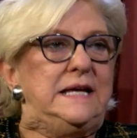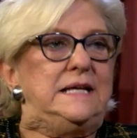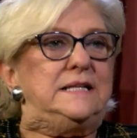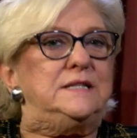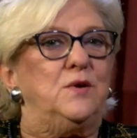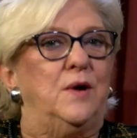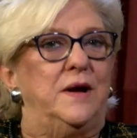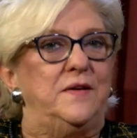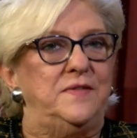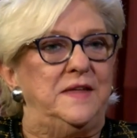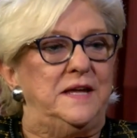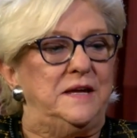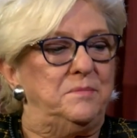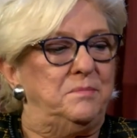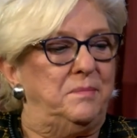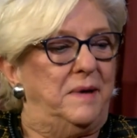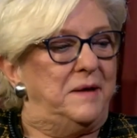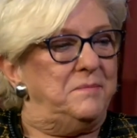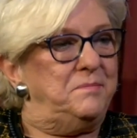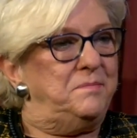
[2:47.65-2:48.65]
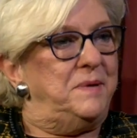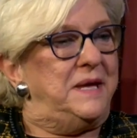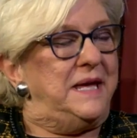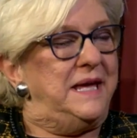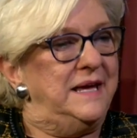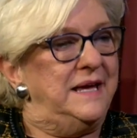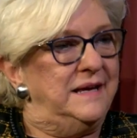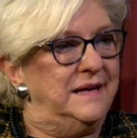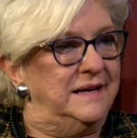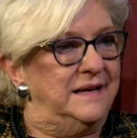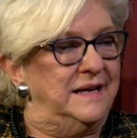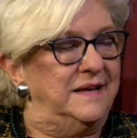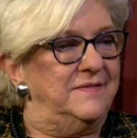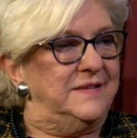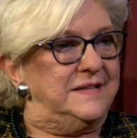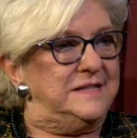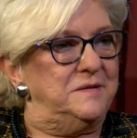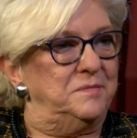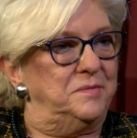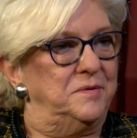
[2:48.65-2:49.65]
So I think by being in
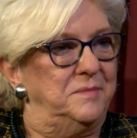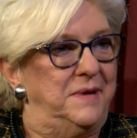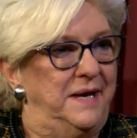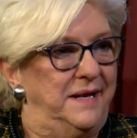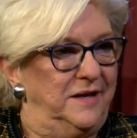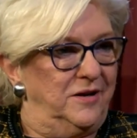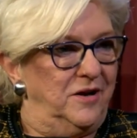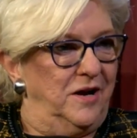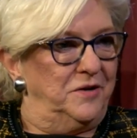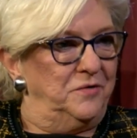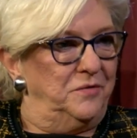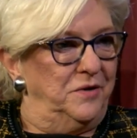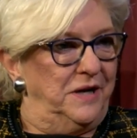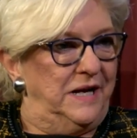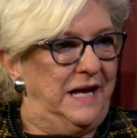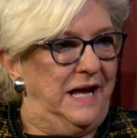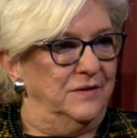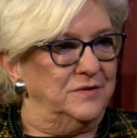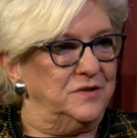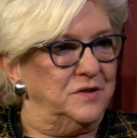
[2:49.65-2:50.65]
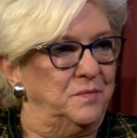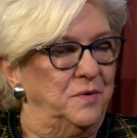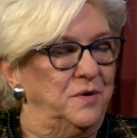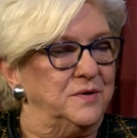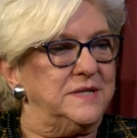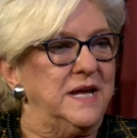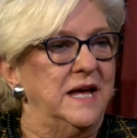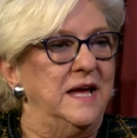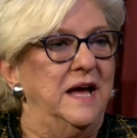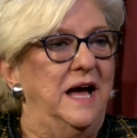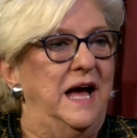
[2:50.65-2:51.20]
the diplomatic honorary council post,